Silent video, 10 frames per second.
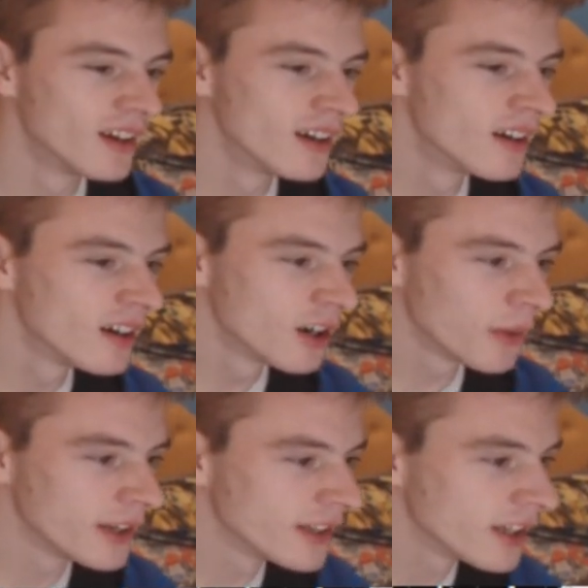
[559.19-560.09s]
Oh
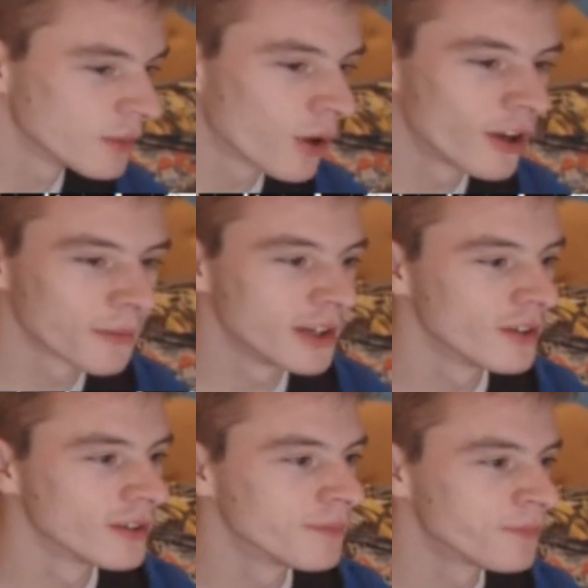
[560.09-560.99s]
my days, what am I
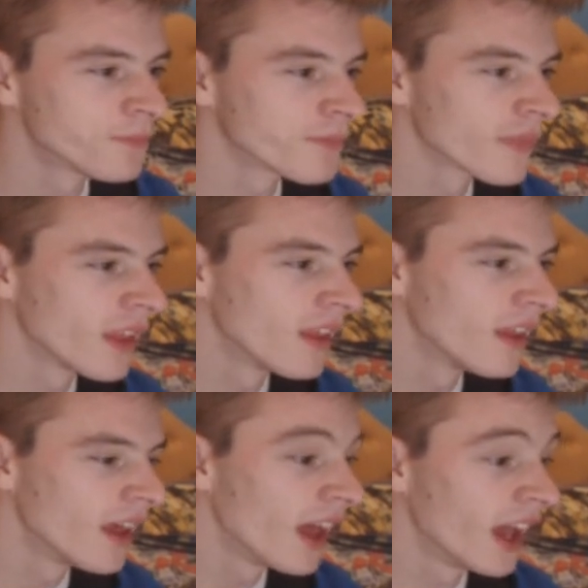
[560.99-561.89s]
doing?
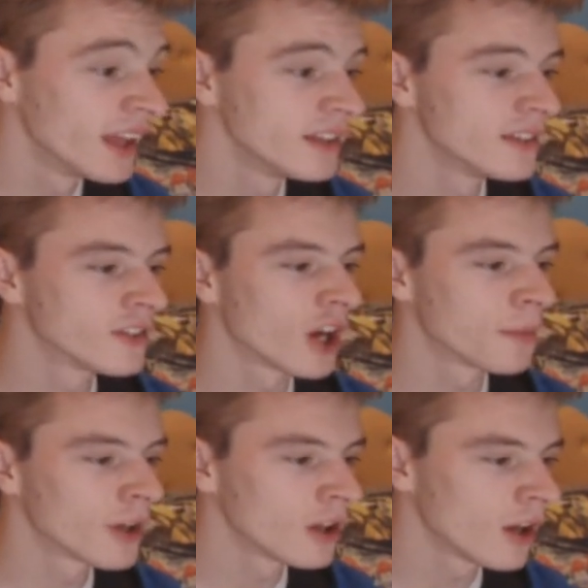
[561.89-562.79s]
And to
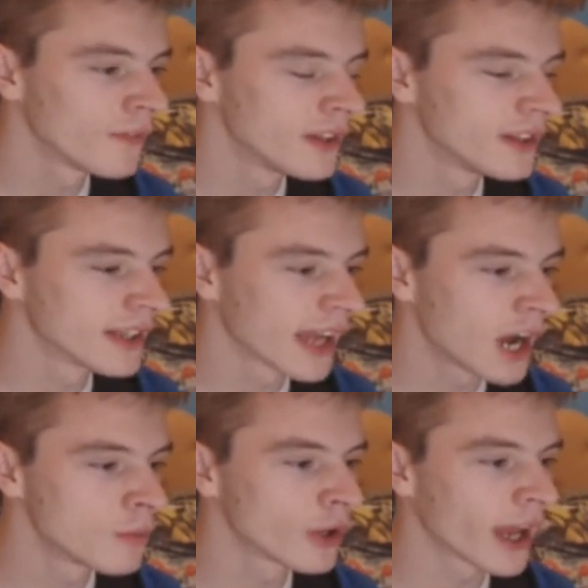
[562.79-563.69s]
top it all up, he has a
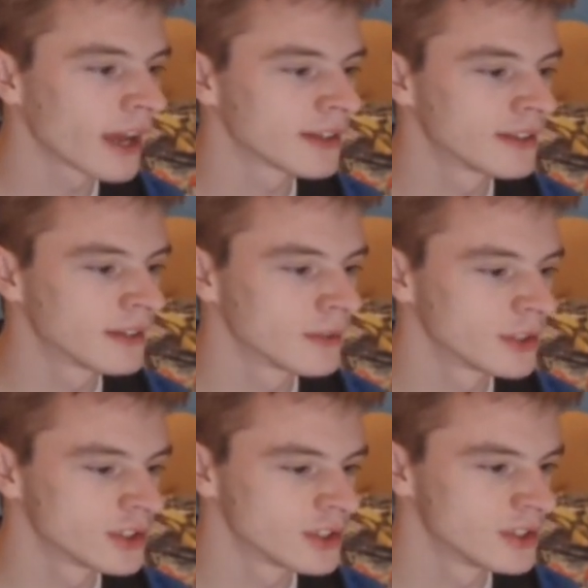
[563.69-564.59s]
cowboy hat,
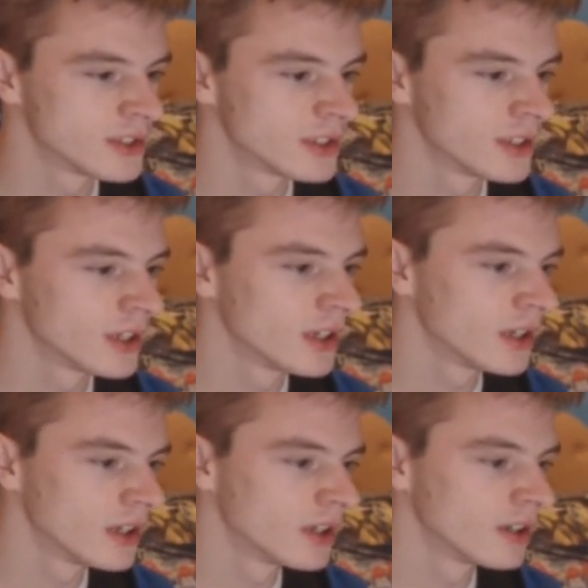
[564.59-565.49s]
which is
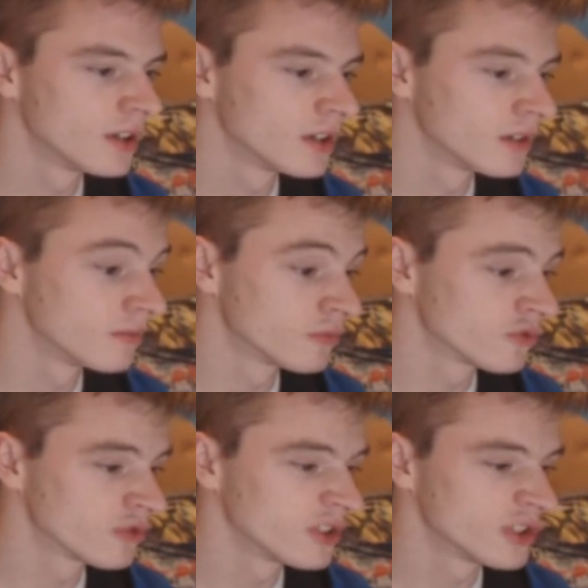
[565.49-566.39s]

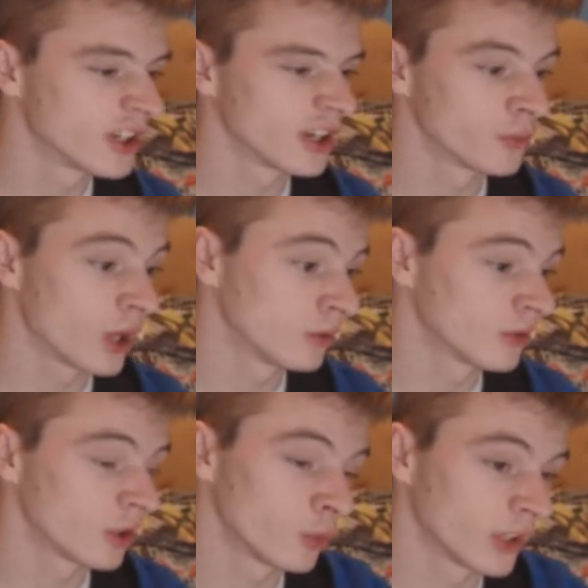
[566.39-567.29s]
traditionally kind of brown,
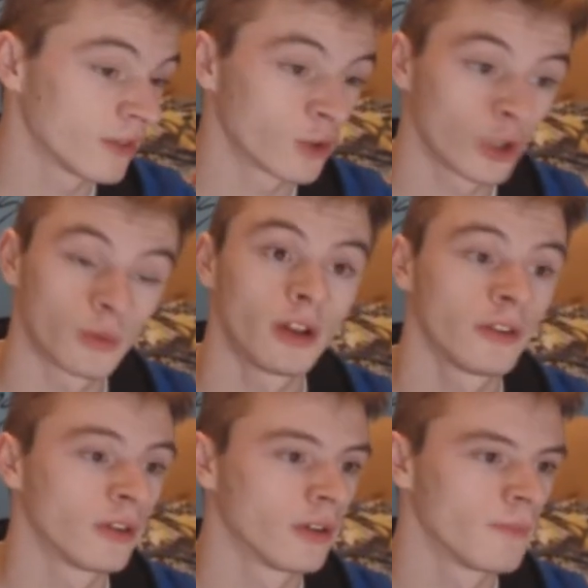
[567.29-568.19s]
called whatever color you
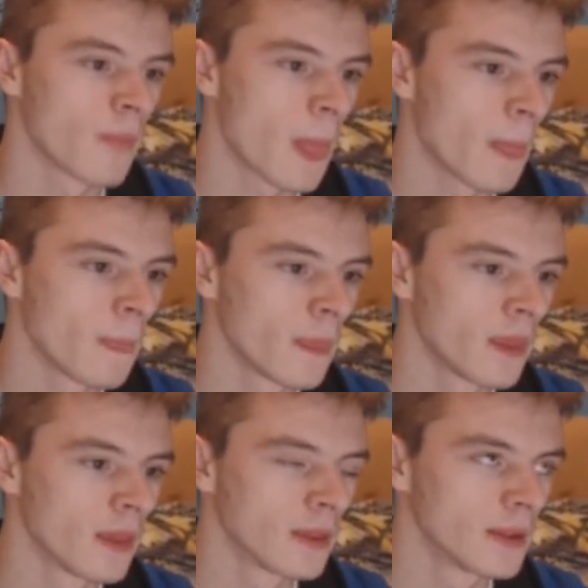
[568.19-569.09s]
want.
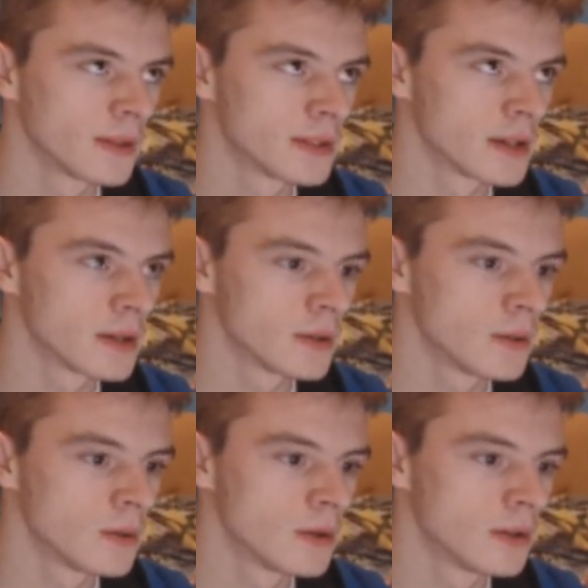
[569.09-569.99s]

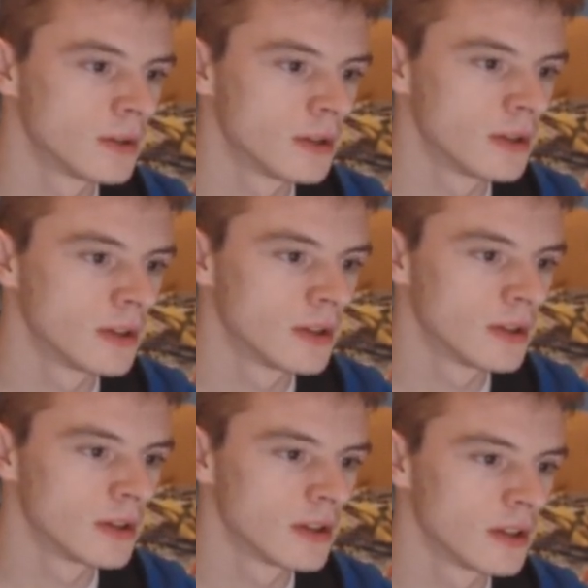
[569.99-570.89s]
So,
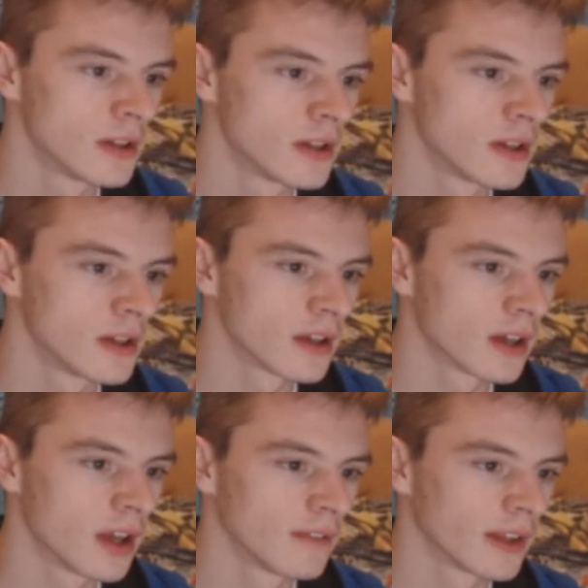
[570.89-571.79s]

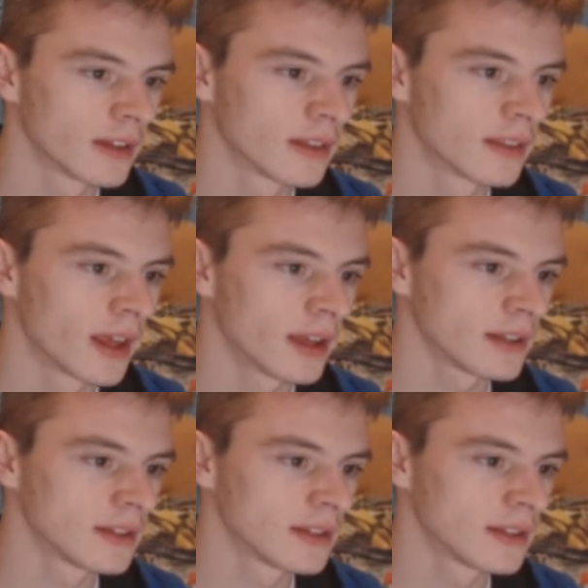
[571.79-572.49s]
and like that.